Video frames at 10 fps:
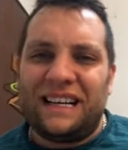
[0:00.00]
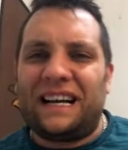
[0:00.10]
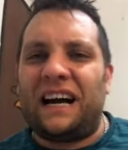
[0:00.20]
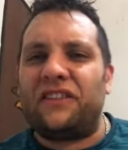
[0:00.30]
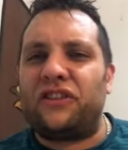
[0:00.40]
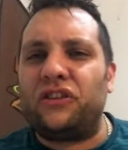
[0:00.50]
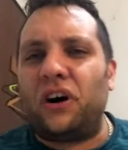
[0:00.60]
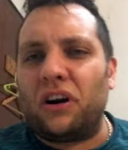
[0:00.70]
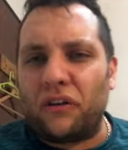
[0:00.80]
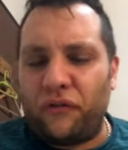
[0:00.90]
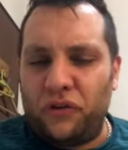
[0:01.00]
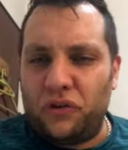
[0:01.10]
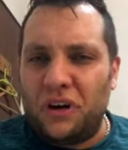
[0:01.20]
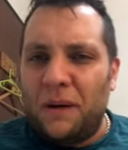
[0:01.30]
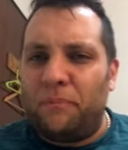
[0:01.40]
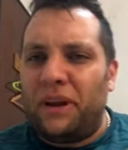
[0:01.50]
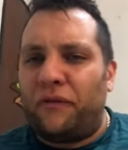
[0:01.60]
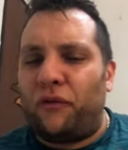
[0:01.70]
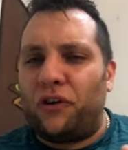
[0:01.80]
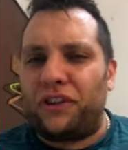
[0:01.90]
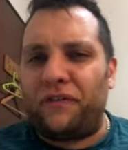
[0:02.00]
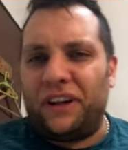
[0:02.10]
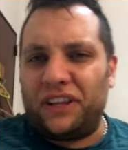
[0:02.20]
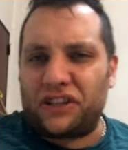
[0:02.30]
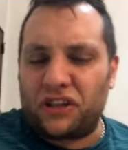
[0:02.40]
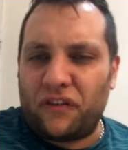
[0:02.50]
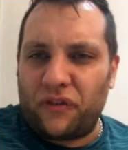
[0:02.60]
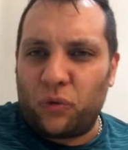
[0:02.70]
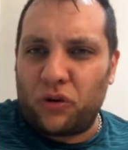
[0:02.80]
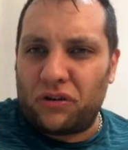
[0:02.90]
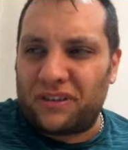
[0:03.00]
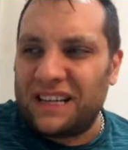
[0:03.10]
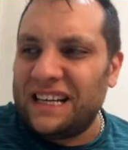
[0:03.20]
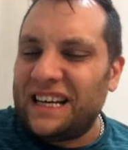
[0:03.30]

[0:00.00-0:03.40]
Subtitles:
God thought of you before the foundation of the world.